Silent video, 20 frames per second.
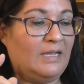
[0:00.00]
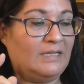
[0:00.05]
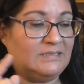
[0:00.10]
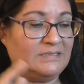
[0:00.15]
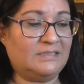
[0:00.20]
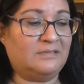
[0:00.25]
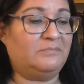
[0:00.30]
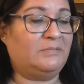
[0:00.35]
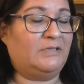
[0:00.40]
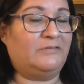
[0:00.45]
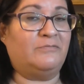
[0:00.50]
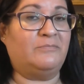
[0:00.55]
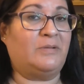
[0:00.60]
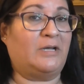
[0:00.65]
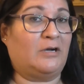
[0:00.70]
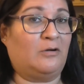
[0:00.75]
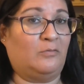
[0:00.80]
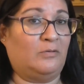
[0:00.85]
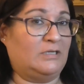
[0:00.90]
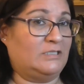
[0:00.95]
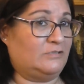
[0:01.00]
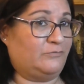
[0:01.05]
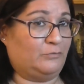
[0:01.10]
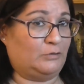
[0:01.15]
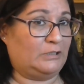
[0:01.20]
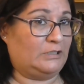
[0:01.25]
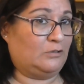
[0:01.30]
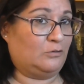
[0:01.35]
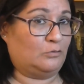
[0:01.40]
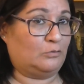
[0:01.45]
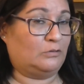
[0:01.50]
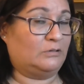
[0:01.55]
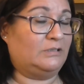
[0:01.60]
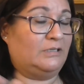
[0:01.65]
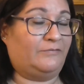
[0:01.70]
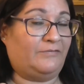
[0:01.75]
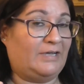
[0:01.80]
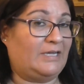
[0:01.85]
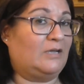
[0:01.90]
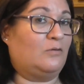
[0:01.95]
It's going to be even better when it's fully
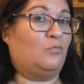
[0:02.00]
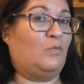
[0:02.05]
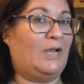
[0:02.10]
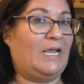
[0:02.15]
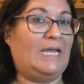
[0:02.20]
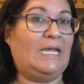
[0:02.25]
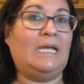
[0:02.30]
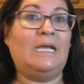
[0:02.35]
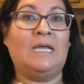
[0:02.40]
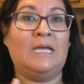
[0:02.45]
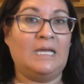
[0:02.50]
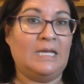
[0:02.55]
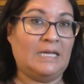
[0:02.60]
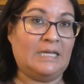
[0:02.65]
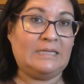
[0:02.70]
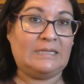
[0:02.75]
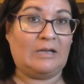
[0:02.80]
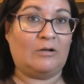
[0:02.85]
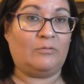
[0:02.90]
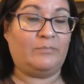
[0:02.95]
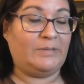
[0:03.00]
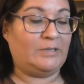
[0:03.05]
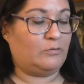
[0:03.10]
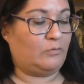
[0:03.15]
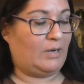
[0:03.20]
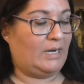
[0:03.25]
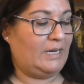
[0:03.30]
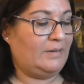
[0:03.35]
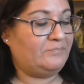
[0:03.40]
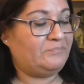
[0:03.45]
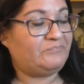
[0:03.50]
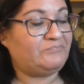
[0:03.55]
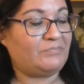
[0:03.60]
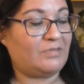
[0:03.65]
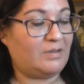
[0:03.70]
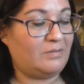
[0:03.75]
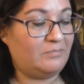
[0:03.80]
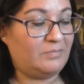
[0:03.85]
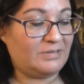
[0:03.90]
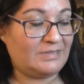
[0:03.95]
cooled. If I could wait, that would be great.
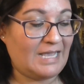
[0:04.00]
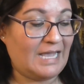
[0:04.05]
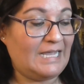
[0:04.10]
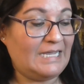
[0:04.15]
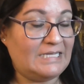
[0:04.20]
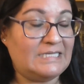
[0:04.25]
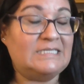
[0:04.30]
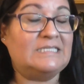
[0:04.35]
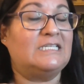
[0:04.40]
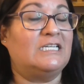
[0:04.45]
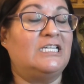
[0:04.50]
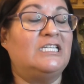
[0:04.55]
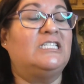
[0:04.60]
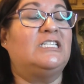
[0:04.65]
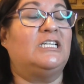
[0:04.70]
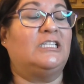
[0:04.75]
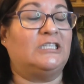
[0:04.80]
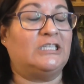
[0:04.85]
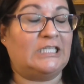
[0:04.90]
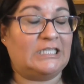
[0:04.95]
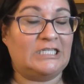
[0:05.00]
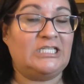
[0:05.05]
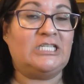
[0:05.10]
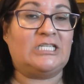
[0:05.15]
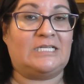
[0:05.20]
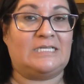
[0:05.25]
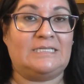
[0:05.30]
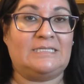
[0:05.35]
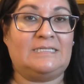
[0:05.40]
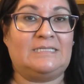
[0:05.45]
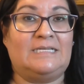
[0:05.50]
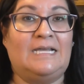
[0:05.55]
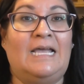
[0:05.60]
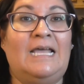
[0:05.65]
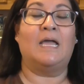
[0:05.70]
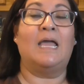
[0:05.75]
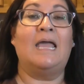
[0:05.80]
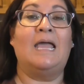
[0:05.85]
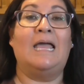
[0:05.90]
But that is delicious.